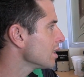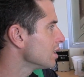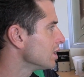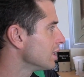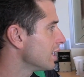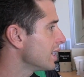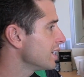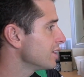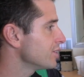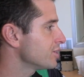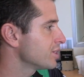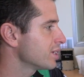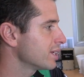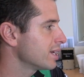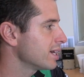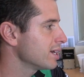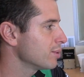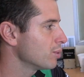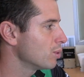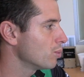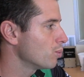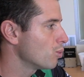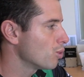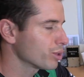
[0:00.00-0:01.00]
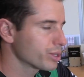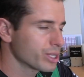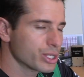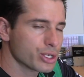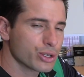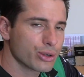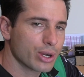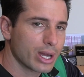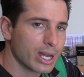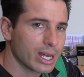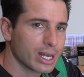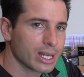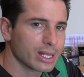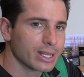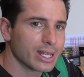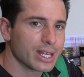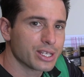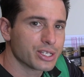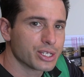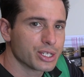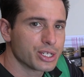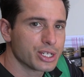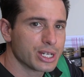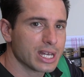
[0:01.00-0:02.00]
later today we'll walk the track and
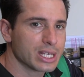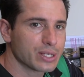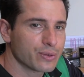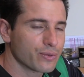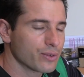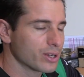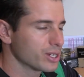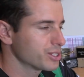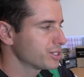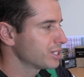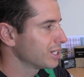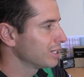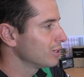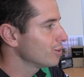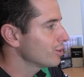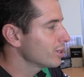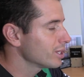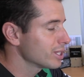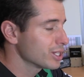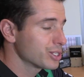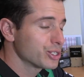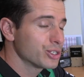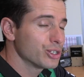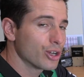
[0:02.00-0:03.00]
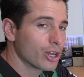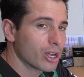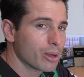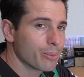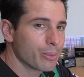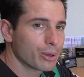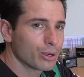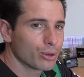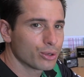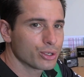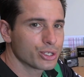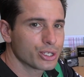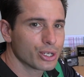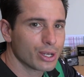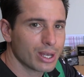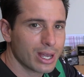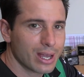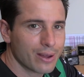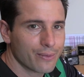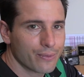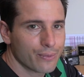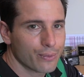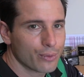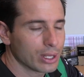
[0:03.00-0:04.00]
that's a chance for us to look at the circuit but also
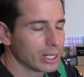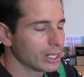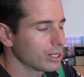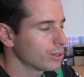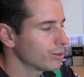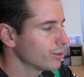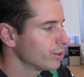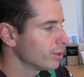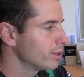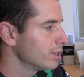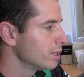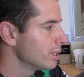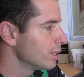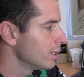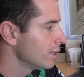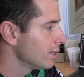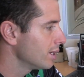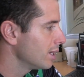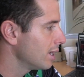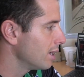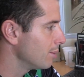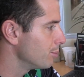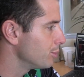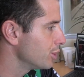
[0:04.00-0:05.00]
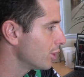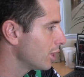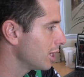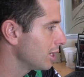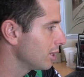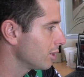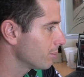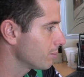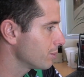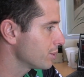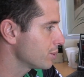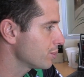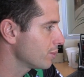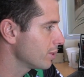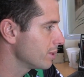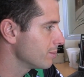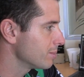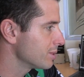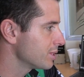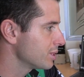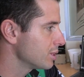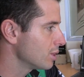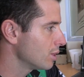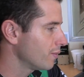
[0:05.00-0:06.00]
have really good dialogue between
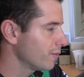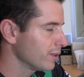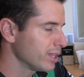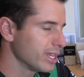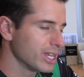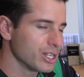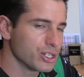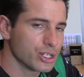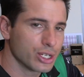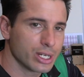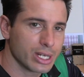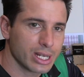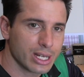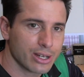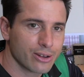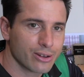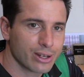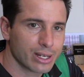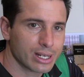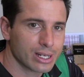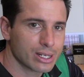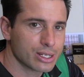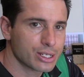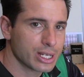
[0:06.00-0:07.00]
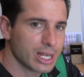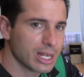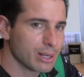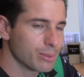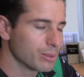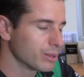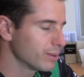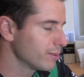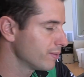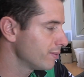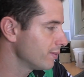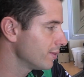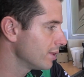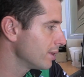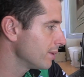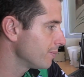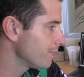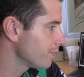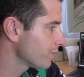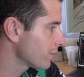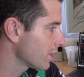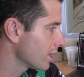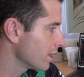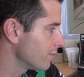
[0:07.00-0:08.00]
myself and the engineering team
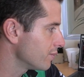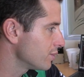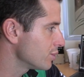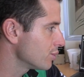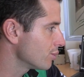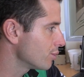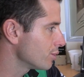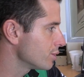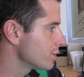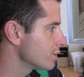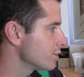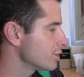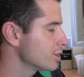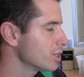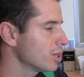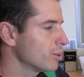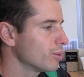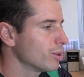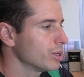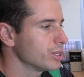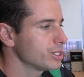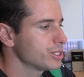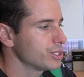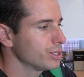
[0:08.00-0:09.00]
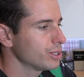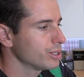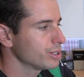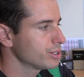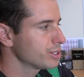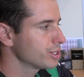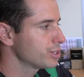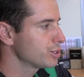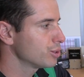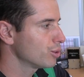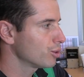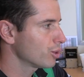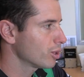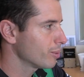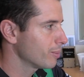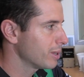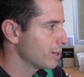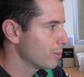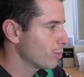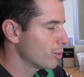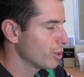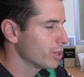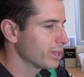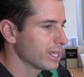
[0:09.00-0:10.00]
of George and so on to talk
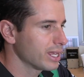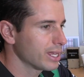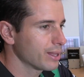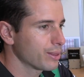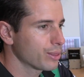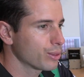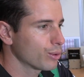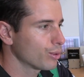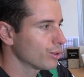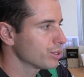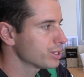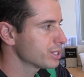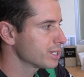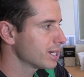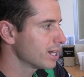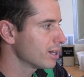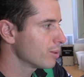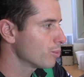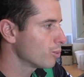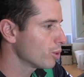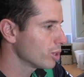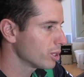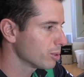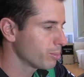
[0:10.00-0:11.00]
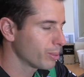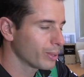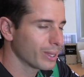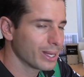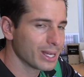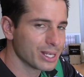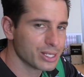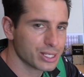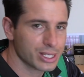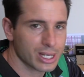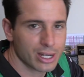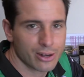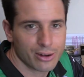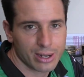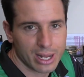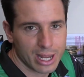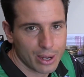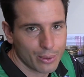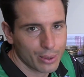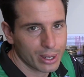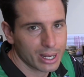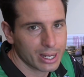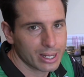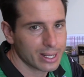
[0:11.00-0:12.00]
about what their thoughts are and what the plans are and
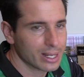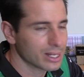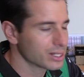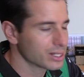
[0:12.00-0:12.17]
how we're going to